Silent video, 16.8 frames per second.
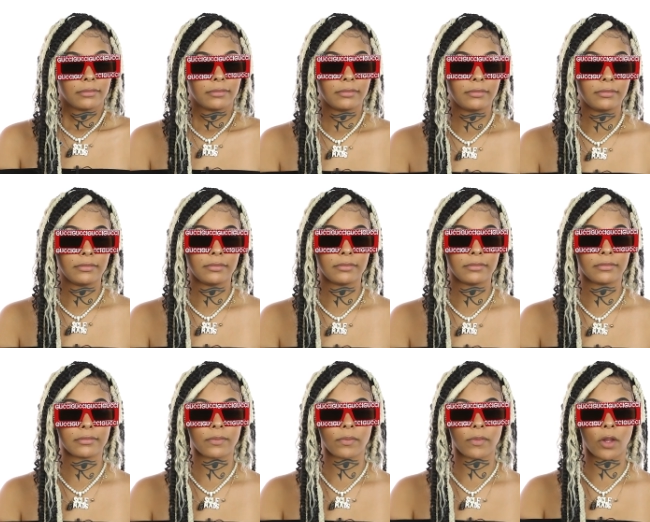Hmm.
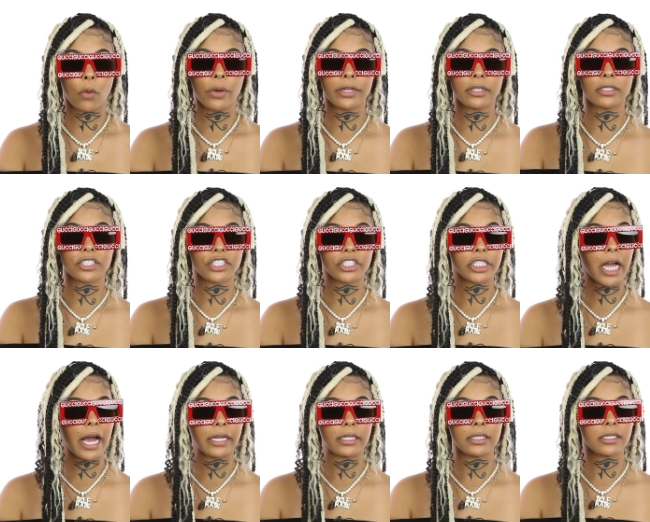Where does
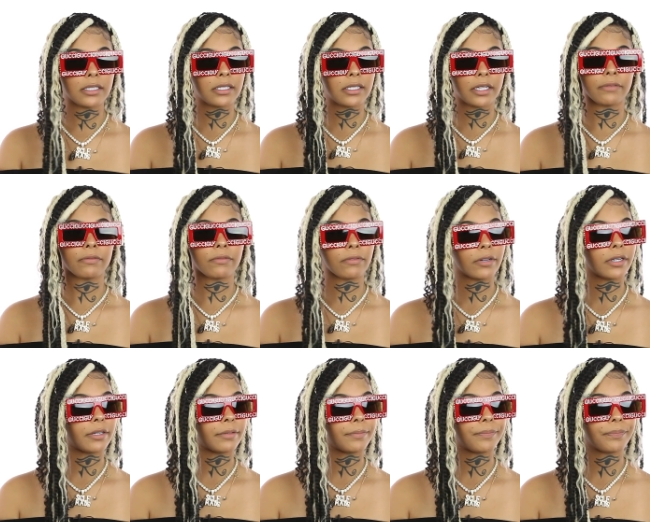shyness stem
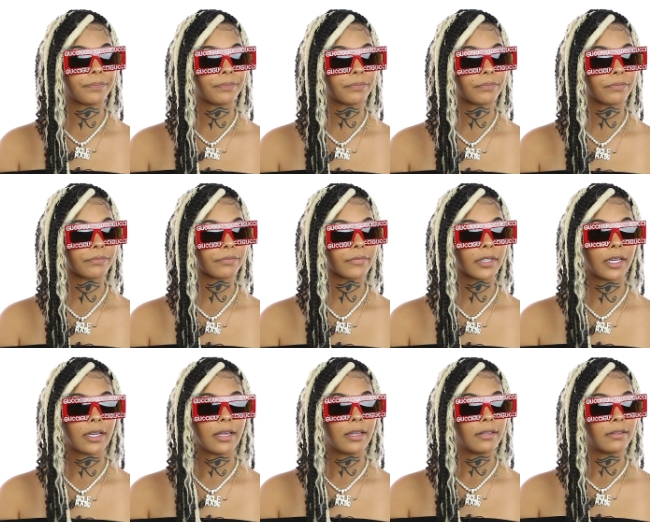from? Well, your
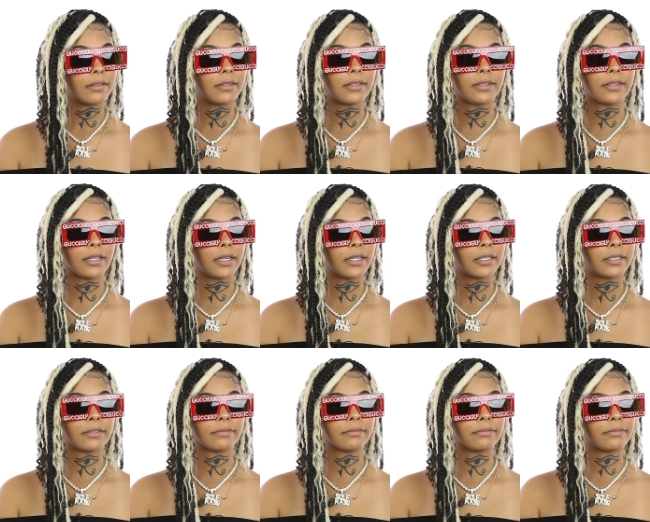shyness. Okay, the,
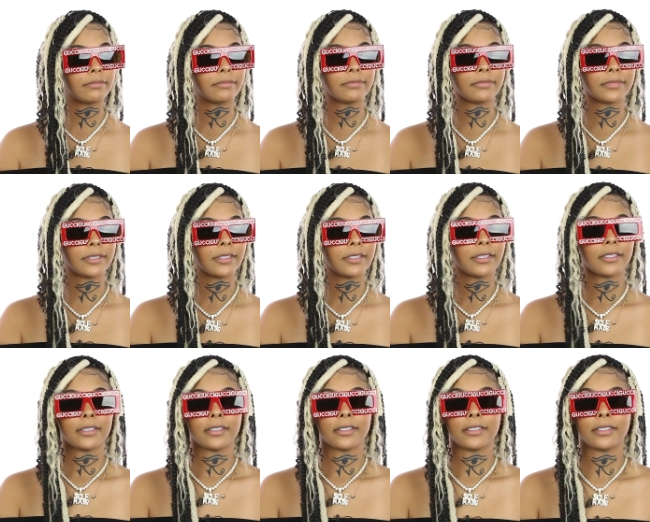so
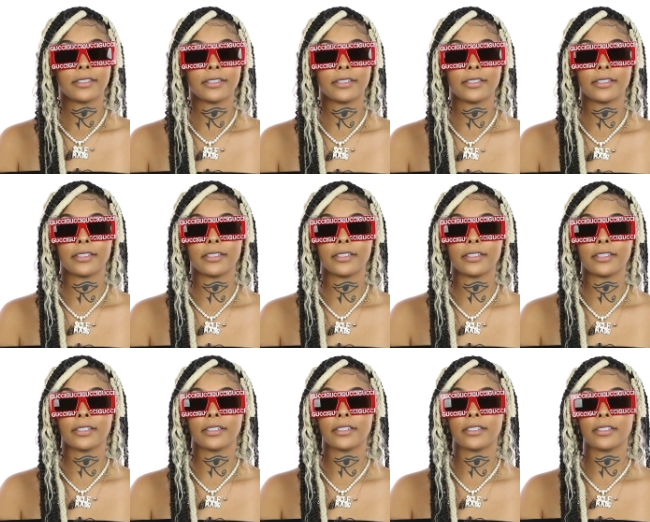for example,
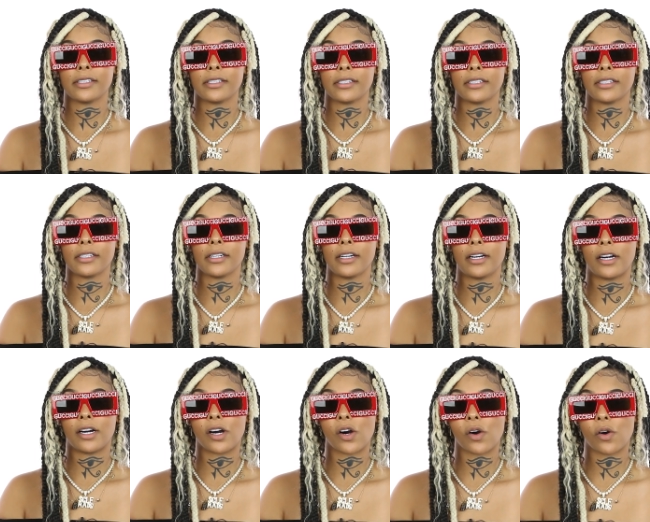were you always
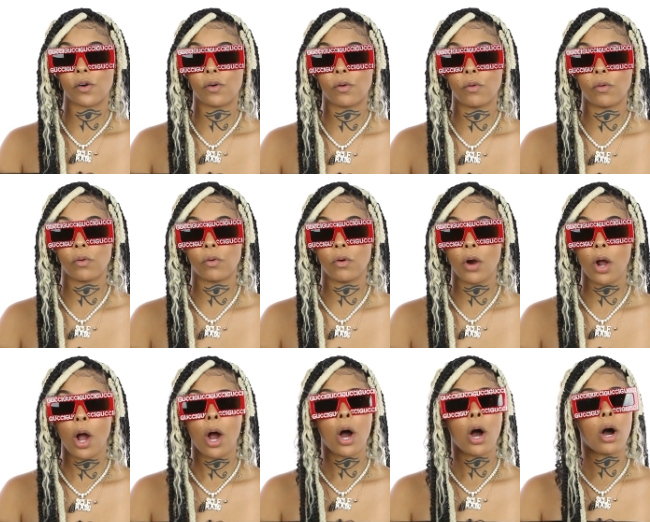like this your whole
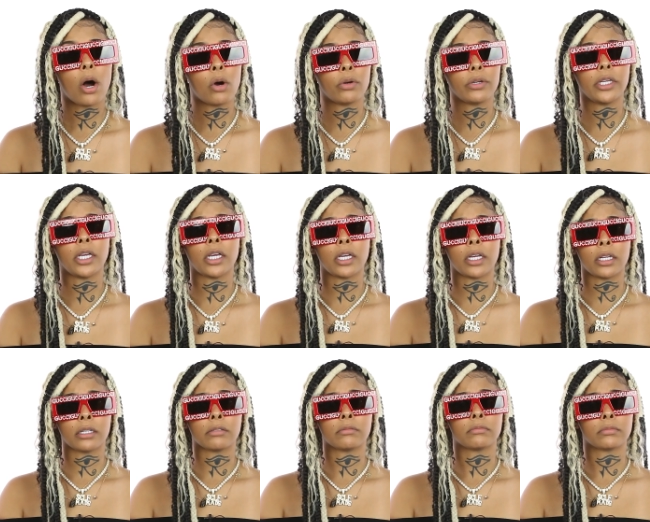life, or oh, was yeah. it
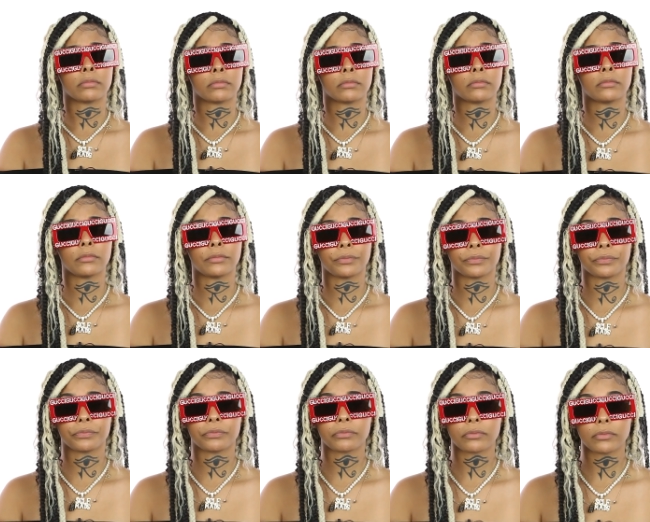something that
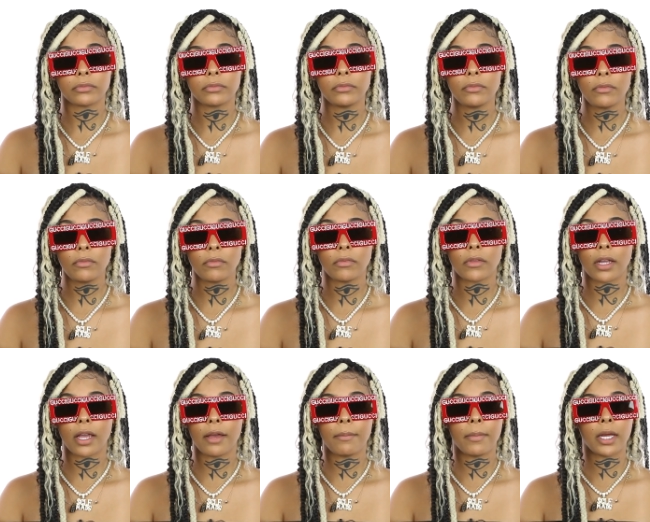set this shyness
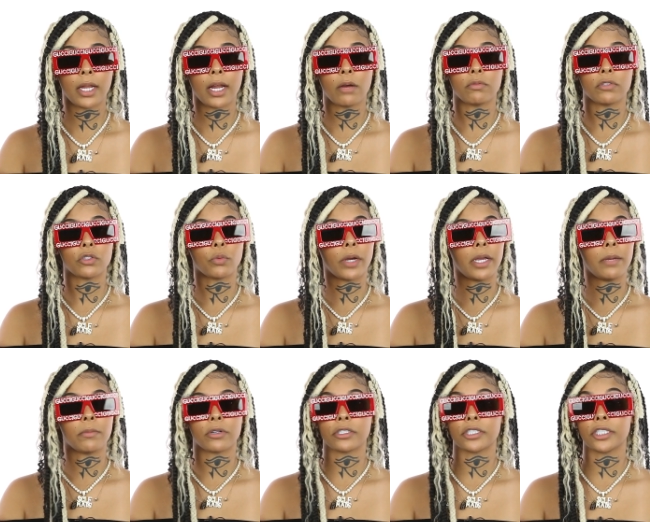off? Man, I was
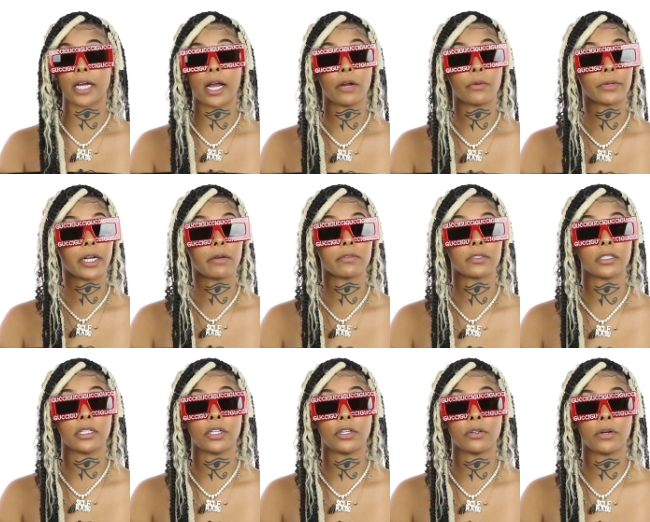way more shy when I
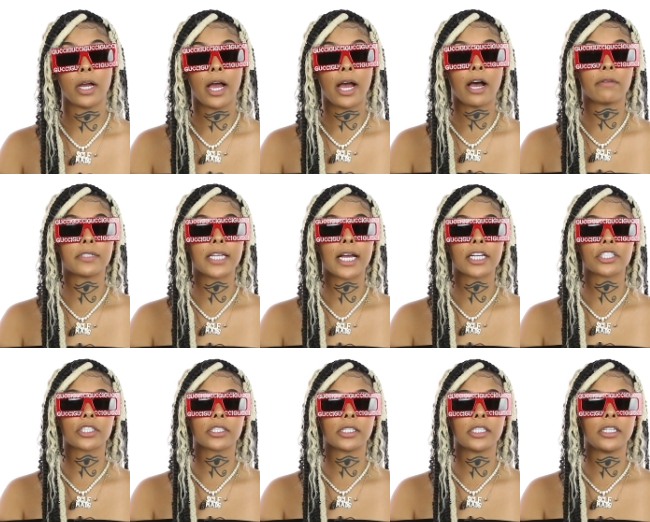was little. I was
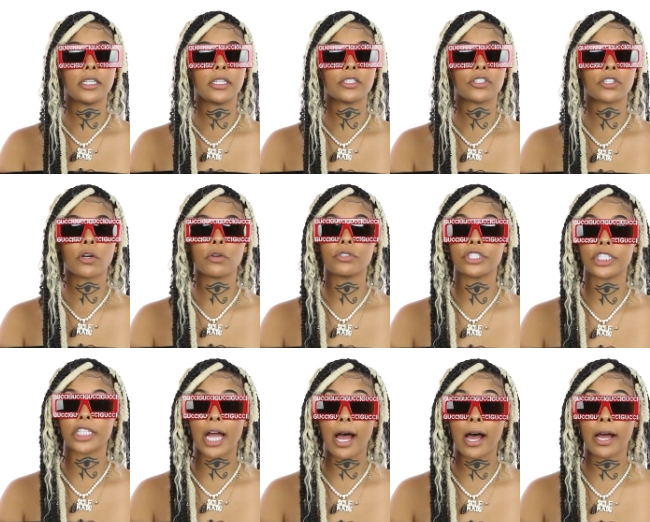actually so
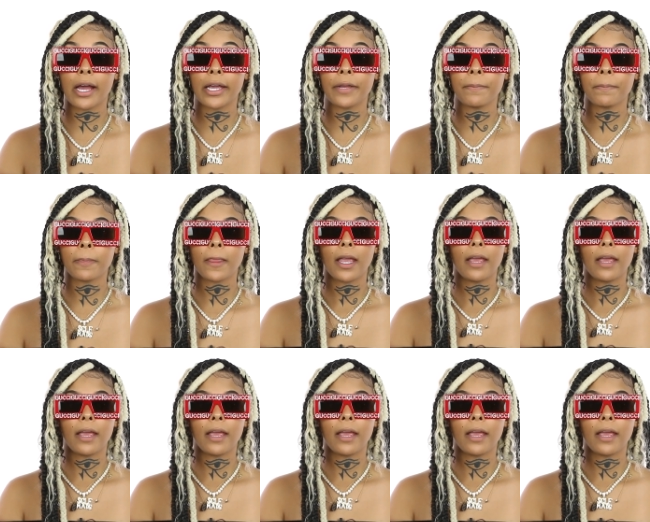shy